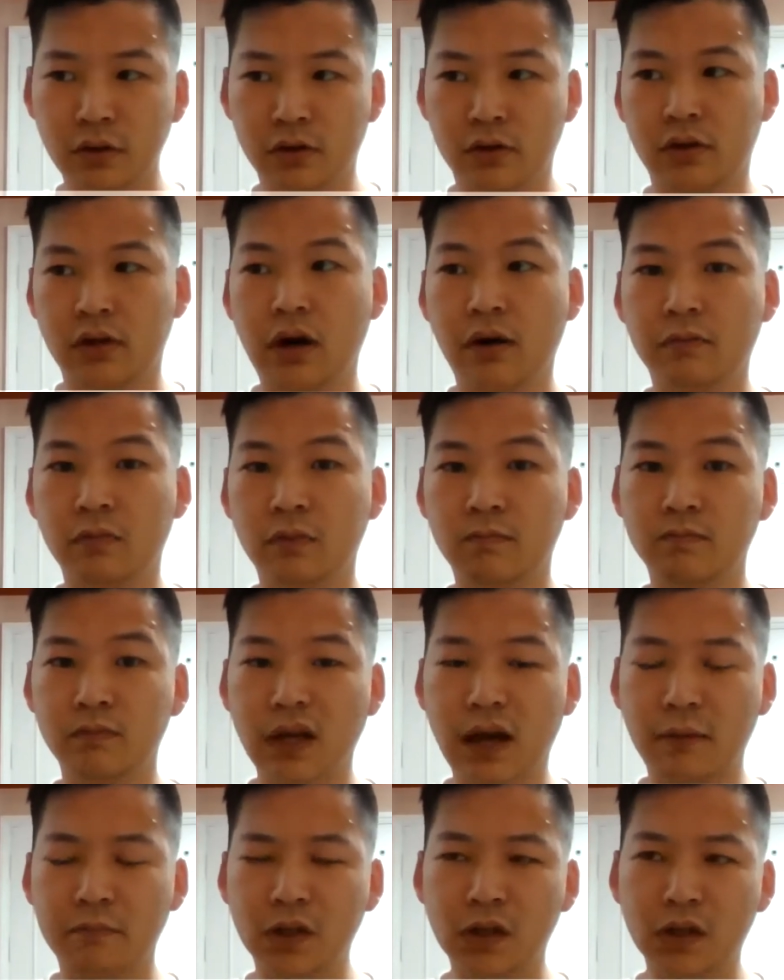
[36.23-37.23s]
Now,
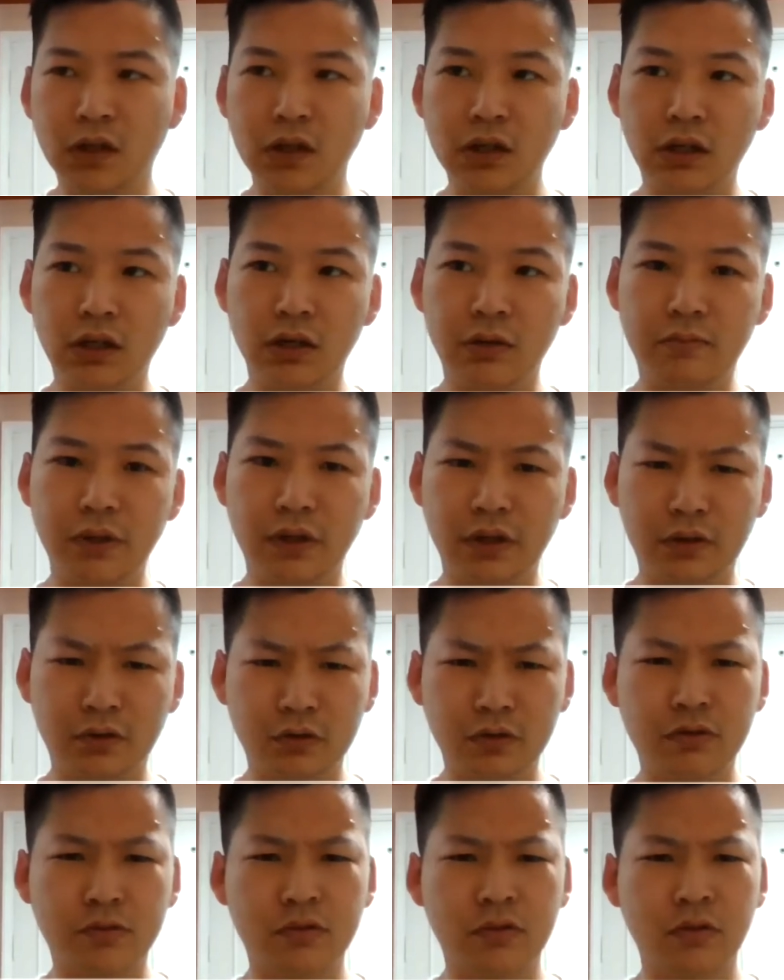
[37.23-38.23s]
I'm not gonna be
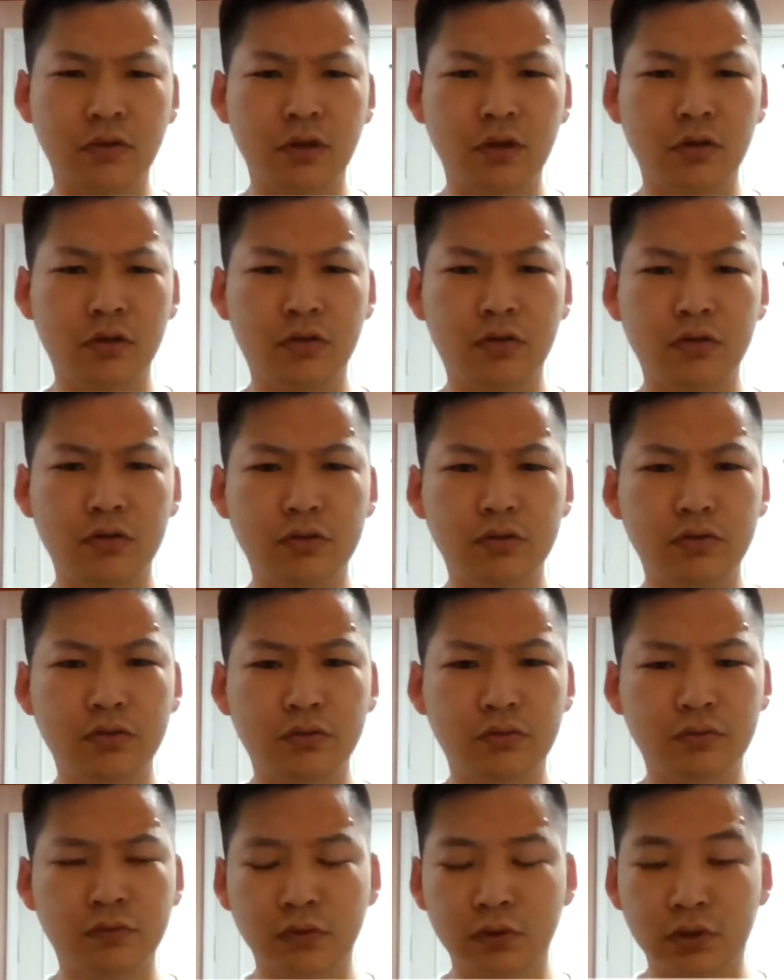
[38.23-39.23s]

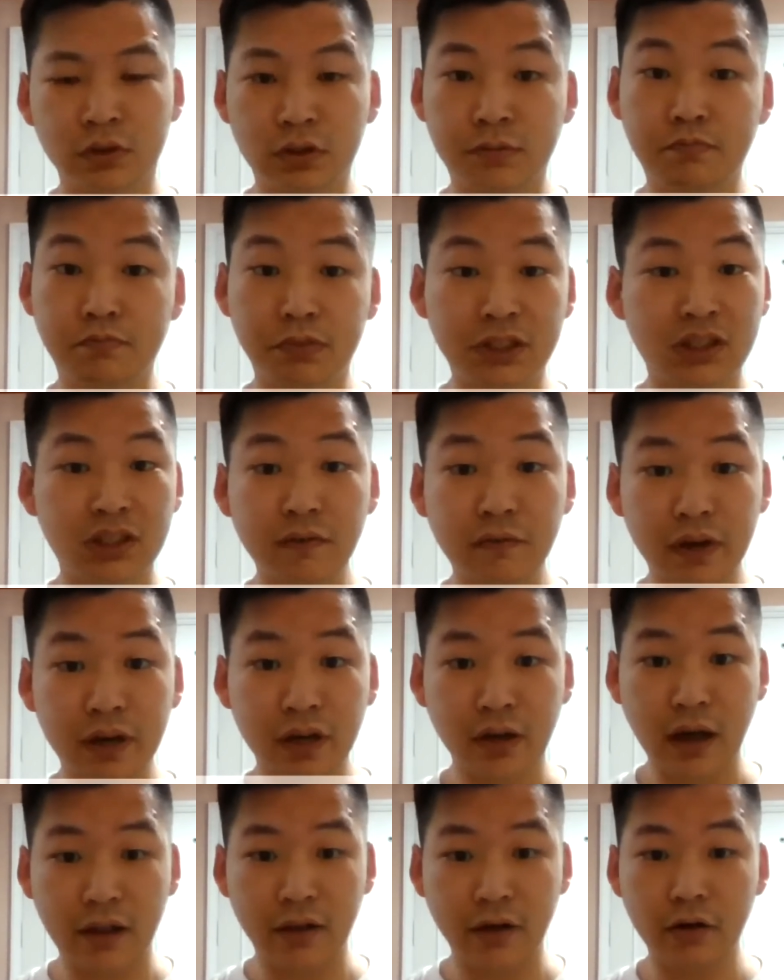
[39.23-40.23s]
too
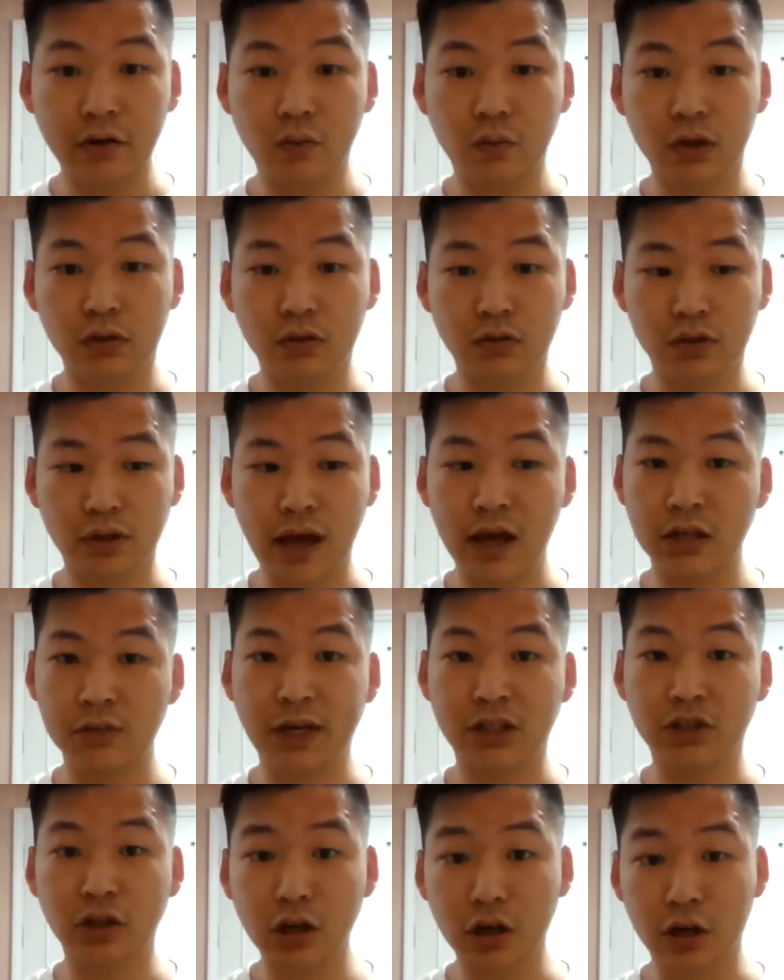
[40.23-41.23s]
specific and tell you what those
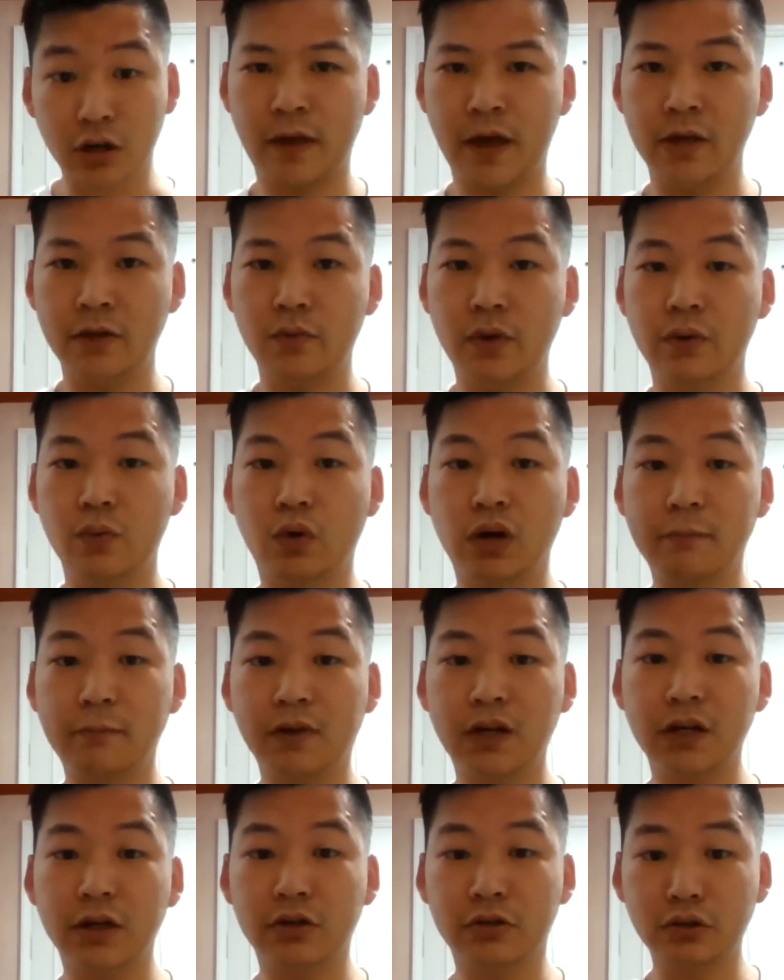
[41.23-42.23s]
aspects are. Anyway, what I'm
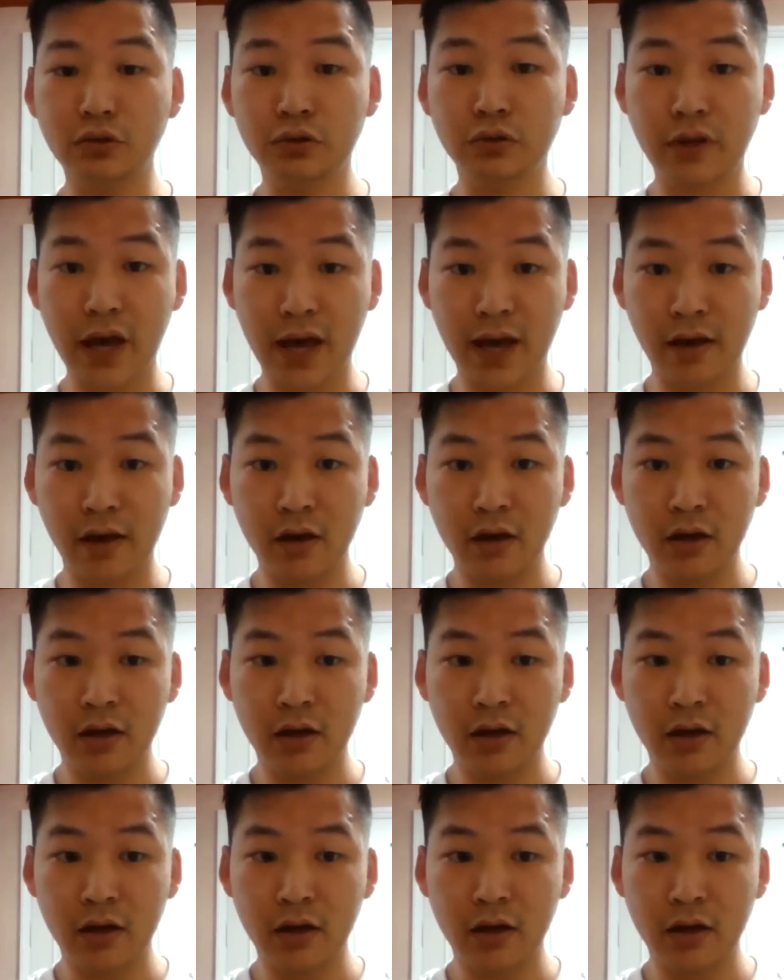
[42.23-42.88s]
gonna do today,